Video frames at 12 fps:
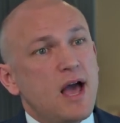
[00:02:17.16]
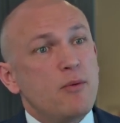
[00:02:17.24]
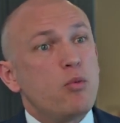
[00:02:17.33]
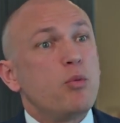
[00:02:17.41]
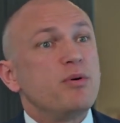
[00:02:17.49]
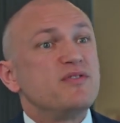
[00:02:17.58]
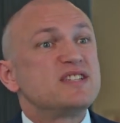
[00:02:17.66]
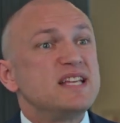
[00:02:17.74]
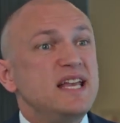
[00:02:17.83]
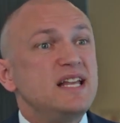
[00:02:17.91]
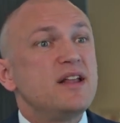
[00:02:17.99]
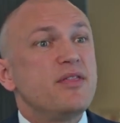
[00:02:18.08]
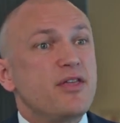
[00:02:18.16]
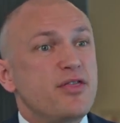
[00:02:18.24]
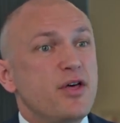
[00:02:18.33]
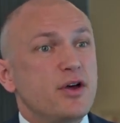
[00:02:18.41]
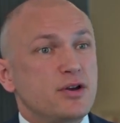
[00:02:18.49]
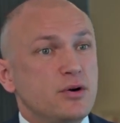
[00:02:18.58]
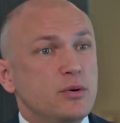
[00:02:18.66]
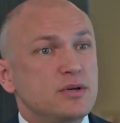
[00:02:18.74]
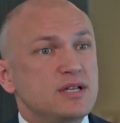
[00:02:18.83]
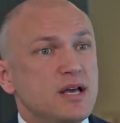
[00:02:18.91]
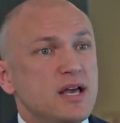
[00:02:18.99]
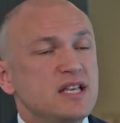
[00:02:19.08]
And what we've seen in the third
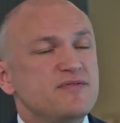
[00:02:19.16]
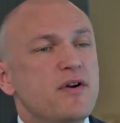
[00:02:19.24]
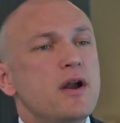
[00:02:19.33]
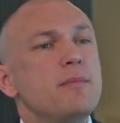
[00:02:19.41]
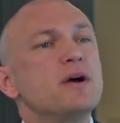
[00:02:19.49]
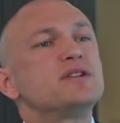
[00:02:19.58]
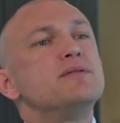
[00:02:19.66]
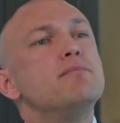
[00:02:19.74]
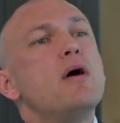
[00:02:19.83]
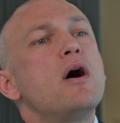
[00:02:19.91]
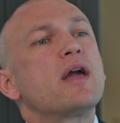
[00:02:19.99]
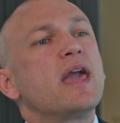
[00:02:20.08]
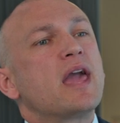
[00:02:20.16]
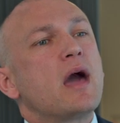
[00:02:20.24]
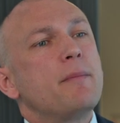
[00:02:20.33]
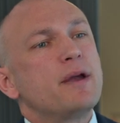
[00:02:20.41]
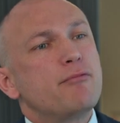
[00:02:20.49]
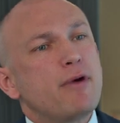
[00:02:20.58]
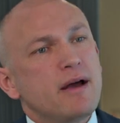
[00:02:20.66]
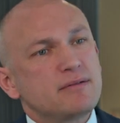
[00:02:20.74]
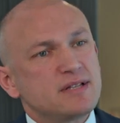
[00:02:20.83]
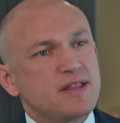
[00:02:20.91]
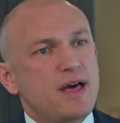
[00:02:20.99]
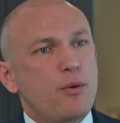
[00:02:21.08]
quarter is very much the market coming
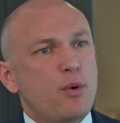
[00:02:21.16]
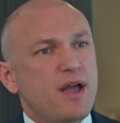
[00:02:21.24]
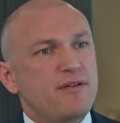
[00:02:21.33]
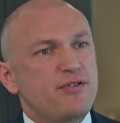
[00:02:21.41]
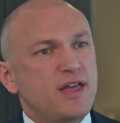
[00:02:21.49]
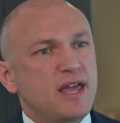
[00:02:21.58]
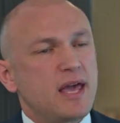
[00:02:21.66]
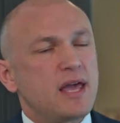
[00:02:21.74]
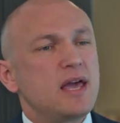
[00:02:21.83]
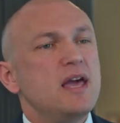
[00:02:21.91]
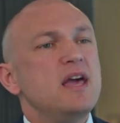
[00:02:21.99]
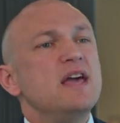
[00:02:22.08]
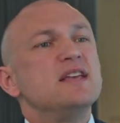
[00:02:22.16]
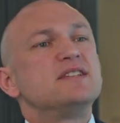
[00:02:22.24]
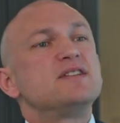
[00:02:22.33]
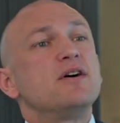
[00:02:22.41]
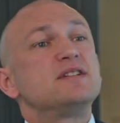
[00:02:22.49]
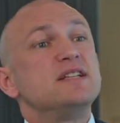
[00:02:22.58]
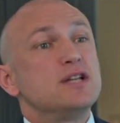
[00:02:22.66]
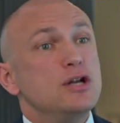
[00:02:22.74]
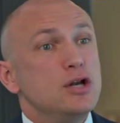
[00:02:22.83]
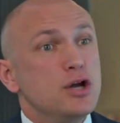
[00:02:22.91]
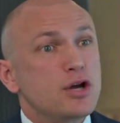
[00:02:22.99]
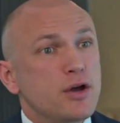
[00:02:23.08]
round to that way of thinking. Is starting to
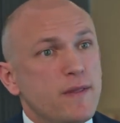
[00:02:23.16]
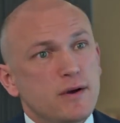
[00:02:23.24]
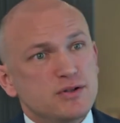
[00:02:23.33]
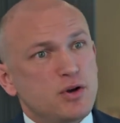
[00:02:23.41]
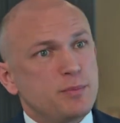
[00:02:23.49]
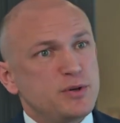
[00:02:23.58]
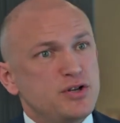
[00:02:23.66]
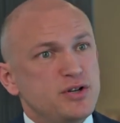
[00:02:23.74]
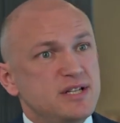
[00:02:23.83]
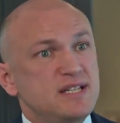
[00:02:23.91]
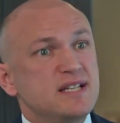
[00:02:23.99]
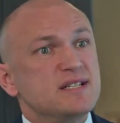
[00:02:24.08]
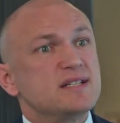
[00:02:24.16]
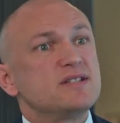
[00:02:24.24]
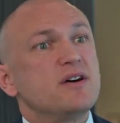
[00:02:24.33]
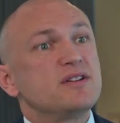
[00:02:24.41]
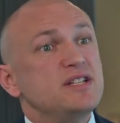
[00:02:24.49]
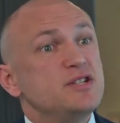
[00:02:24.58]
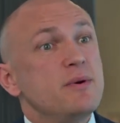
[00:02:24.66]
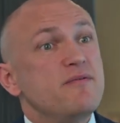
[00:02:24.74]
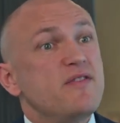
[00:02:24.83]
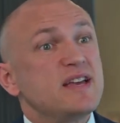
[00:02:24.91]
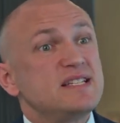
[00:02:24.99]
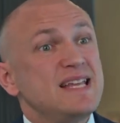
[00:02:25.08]
look at those opportunities and starting to
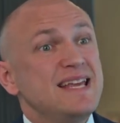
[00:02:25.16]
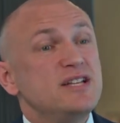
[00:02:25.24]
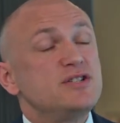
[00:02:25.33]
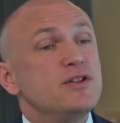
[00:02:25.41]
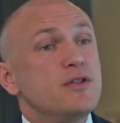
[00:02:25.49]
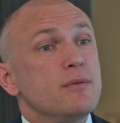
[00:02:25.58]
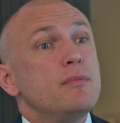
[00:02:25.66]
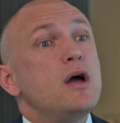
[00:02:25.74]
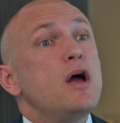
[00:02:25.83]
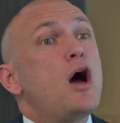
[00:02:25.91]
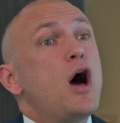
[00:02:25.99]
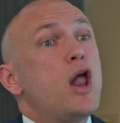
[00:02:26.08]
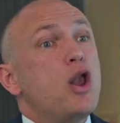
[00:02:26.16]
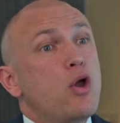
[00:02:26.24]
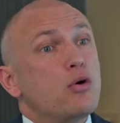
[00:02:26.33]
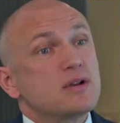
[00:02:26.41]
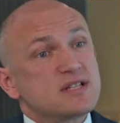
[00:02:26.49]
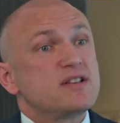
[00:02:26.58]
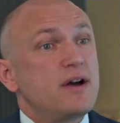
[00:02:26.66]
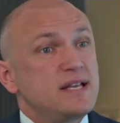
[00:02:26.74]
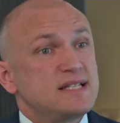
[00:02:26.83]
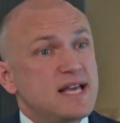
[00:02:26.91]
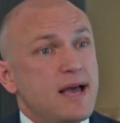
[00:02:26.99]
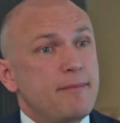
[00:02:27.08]
invest into them
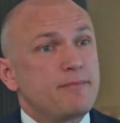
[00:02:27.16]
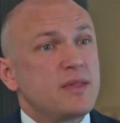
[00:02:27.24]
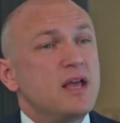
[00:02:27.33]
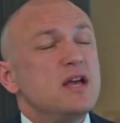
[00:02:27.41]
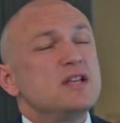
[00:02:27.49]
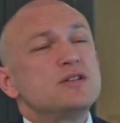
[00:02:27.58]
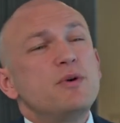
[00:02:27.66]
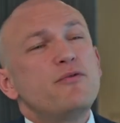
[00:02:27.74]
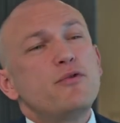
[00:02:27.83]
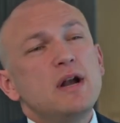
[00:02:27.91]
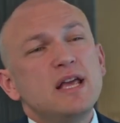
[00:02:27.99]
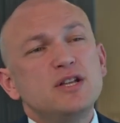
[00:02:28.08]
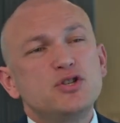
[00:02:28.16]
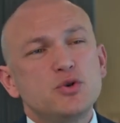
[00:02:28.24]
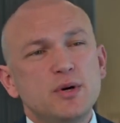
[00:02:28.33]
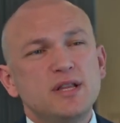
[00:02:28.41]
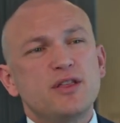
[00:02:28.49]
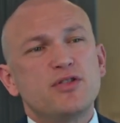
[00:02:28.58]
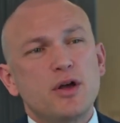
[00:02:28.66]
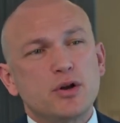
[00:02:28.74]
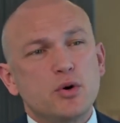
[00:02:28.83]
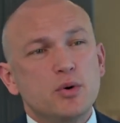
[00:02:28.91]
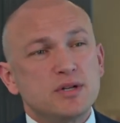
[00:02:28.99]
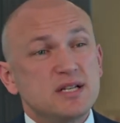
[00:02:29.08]
alongside TAM. So we've really enjoyed the
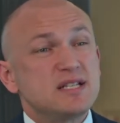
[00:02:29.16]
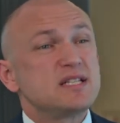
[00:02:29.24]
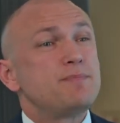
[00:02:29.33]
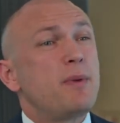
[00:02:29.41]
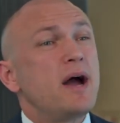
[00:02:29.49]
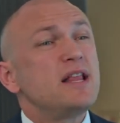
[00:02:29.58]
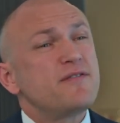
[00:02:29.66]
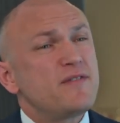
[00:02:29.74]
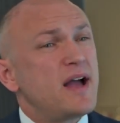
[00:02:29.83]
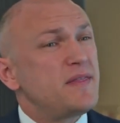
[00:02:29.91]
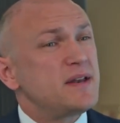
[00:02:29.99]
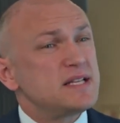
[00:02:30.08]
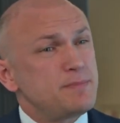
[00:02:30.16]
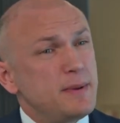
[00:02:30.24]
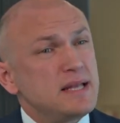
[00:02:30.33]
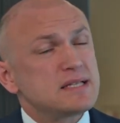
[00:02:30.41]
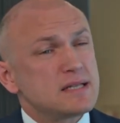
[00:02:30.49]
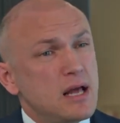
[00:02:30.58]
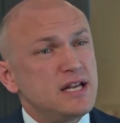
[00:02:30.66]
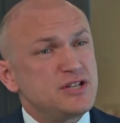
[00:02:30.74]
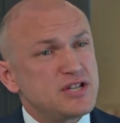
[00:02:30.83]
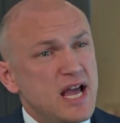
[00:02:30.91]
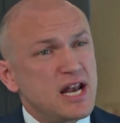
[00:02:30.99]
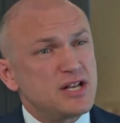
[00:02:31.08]
third quarter, despite the fact that it's been slightly
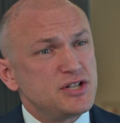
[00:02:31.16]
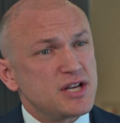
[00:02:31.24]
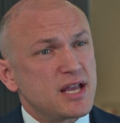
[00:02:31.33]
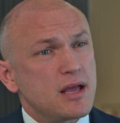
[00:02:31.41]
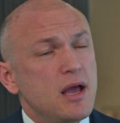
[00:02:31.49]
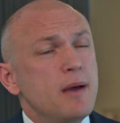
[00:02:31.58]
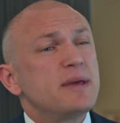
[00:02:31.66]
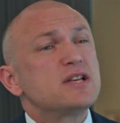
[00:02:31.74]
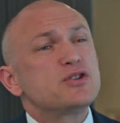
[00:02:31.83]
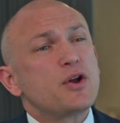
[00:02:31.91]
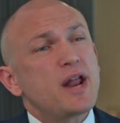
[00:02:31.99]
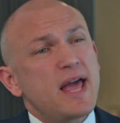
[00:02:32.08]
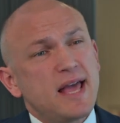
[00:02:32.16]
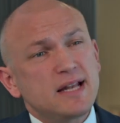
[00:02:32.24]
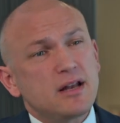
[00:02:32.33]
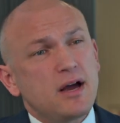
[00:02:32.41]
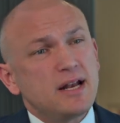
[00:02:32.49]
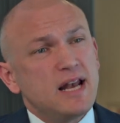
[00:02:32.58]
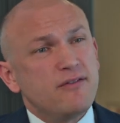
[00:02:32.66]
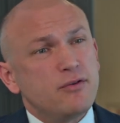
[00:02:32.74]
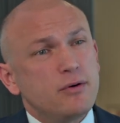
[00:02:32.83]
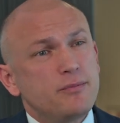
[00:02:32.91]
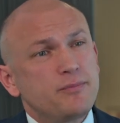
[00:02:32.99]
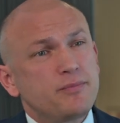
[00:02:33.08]
challenging, because on a headline
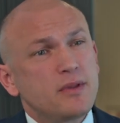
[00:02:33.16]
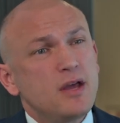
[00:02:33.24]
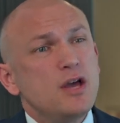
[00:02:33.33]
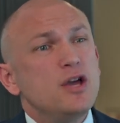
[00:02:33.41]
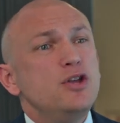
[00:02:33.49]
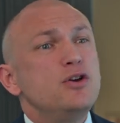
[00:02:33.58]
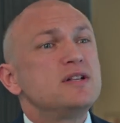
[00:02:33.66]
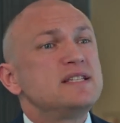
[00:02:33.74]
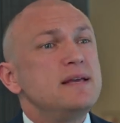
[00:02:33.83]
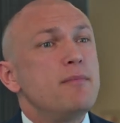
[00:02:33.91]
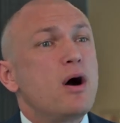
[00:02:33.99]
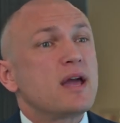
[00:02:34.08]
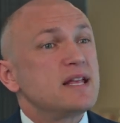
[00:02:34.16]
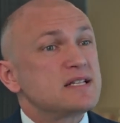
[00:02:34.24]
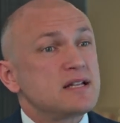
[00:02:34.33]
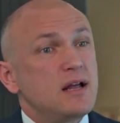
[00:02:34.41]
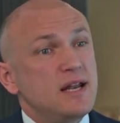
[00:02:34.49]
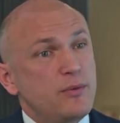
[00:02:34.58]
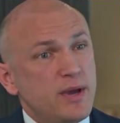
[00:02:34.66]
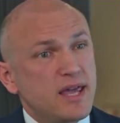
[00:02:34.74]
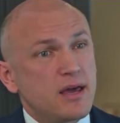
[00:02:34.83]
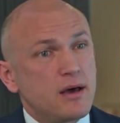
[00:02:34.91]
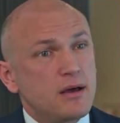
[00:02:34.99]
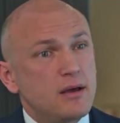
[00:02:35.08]
level, you can see markets slightly
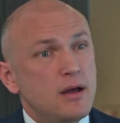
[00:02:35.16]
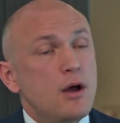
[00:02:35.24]
weaker.